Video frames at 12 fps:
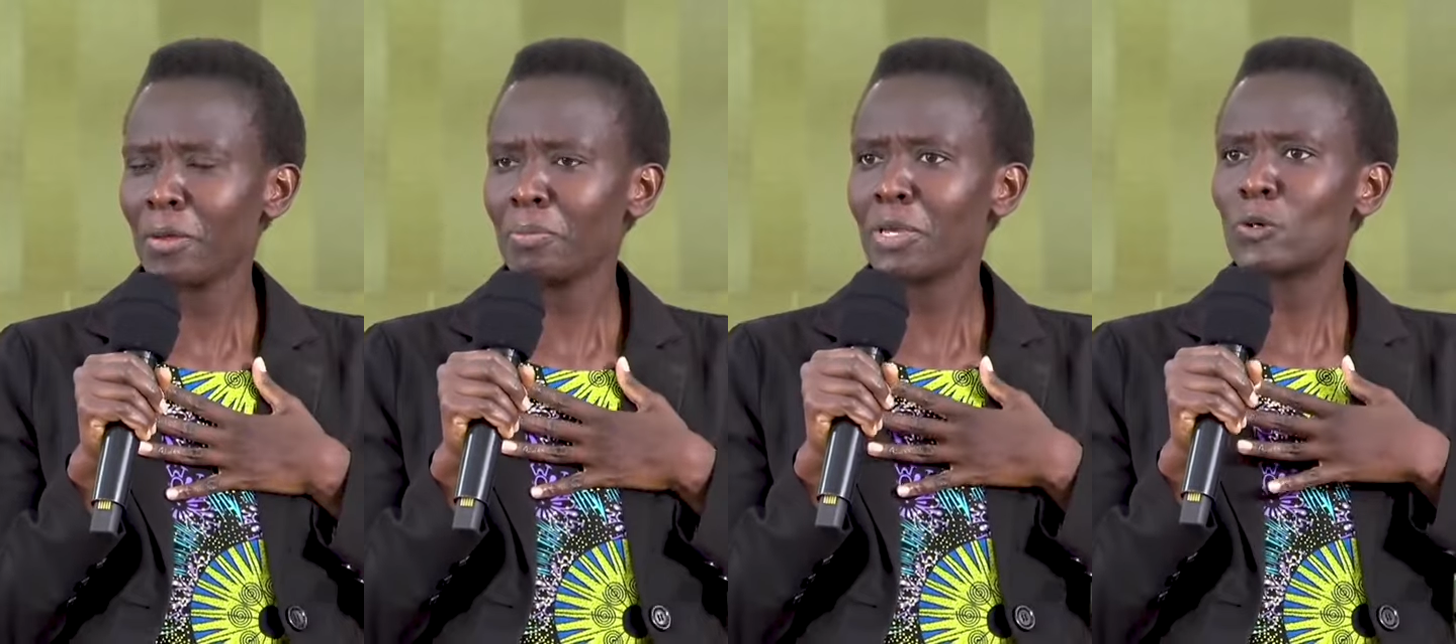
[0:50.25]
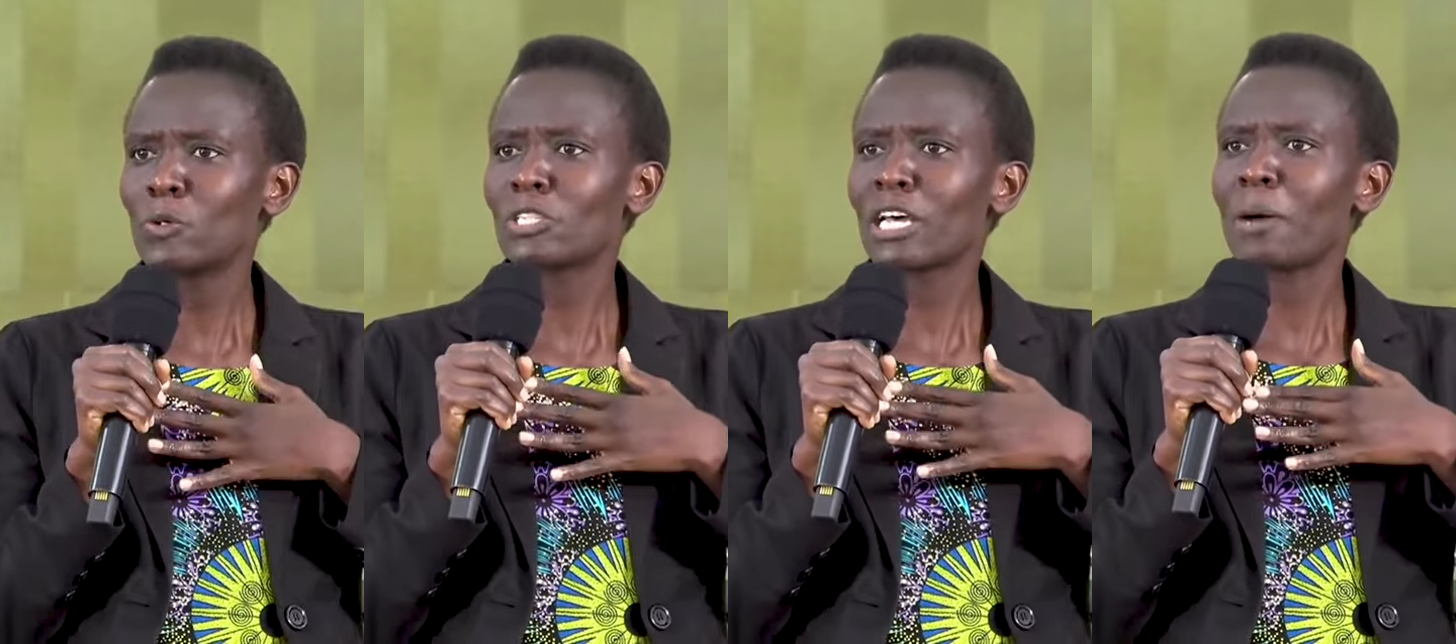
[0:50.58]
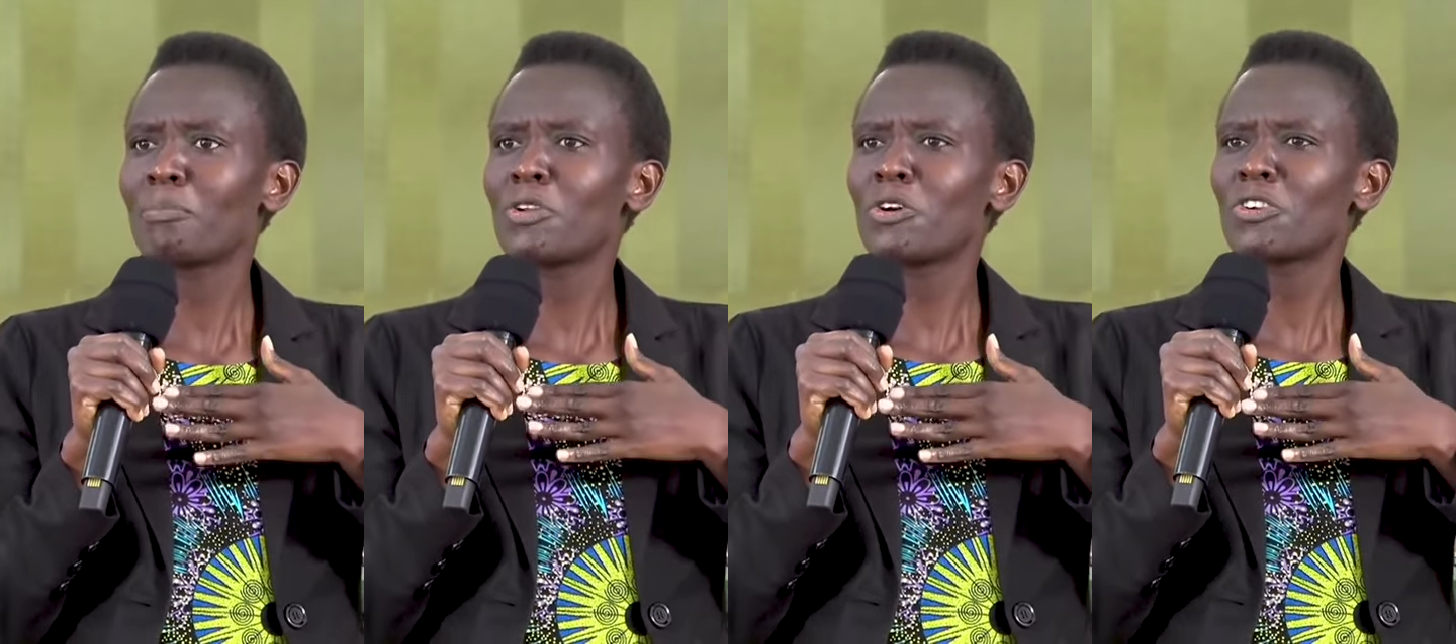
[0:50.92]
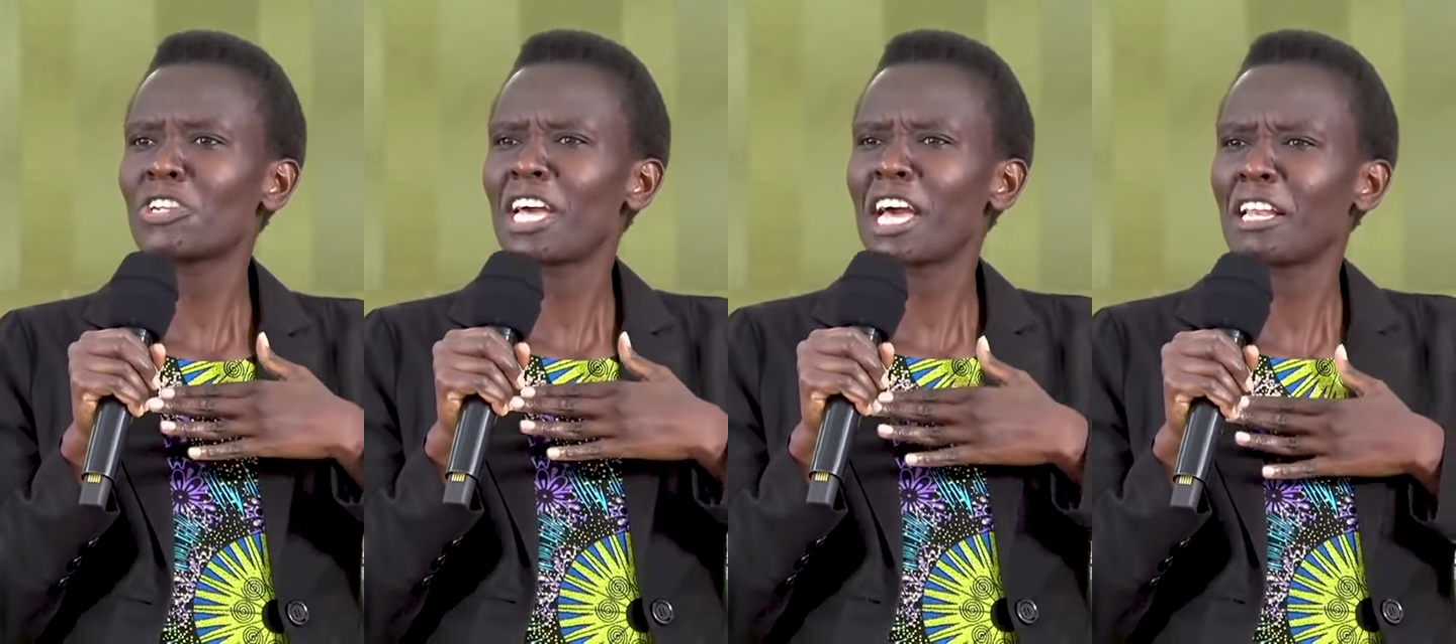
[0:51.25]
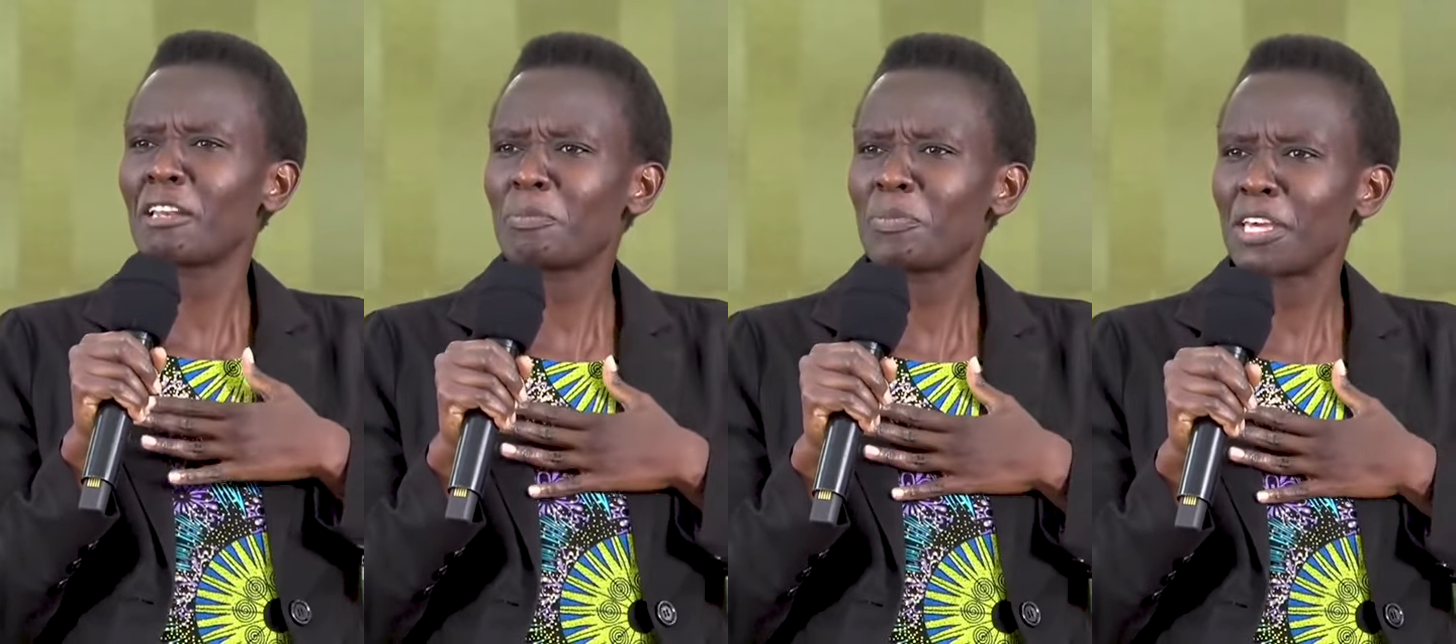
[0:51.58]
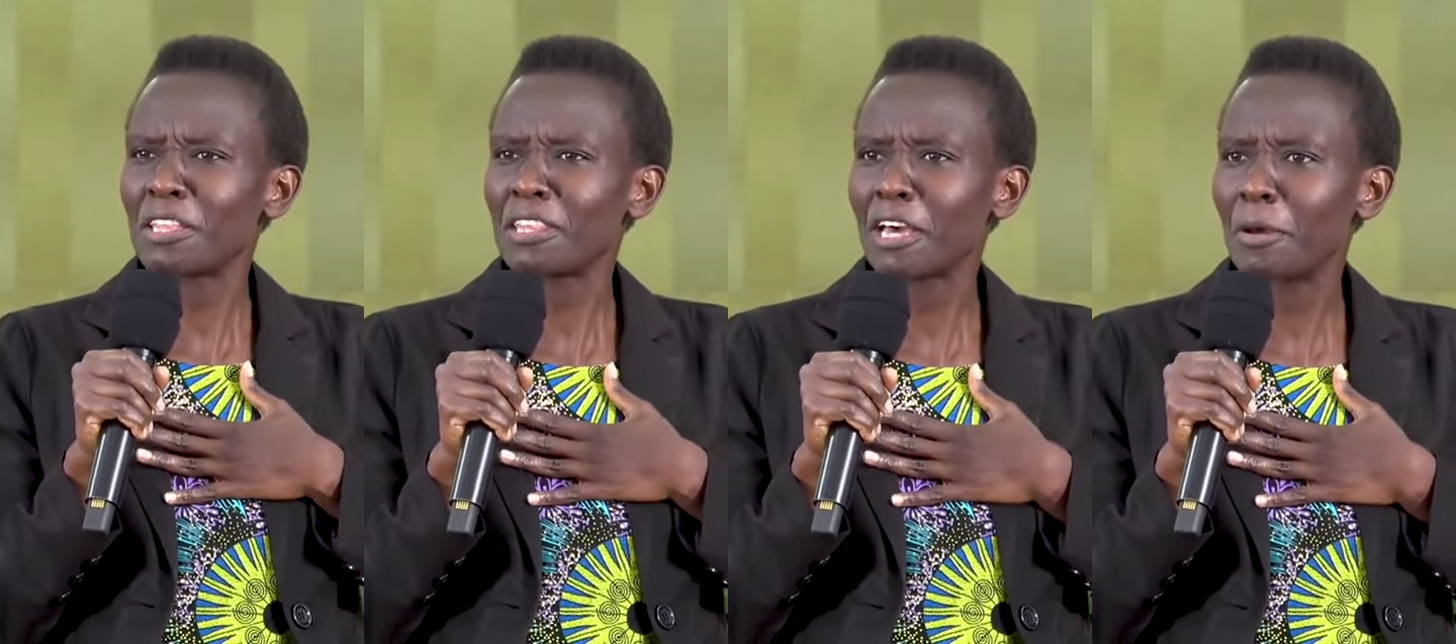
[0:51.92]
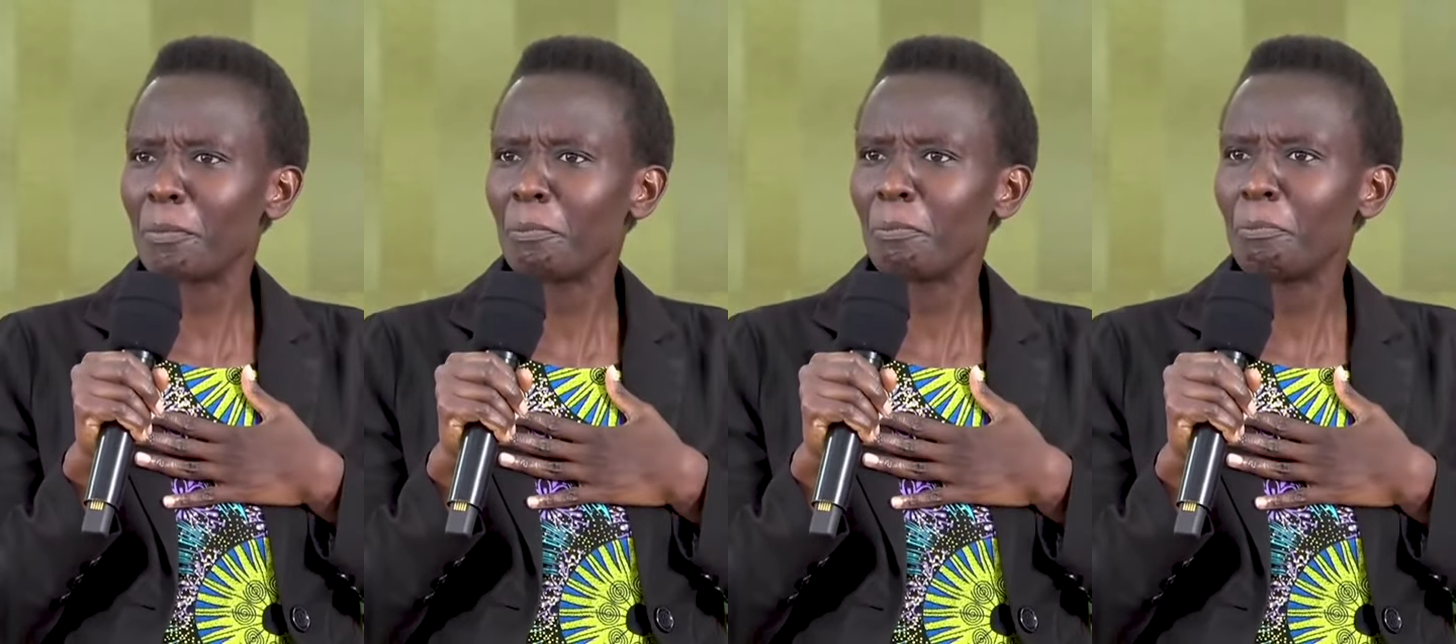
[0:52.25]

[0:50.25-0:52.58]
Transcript: Because I'm not helping them.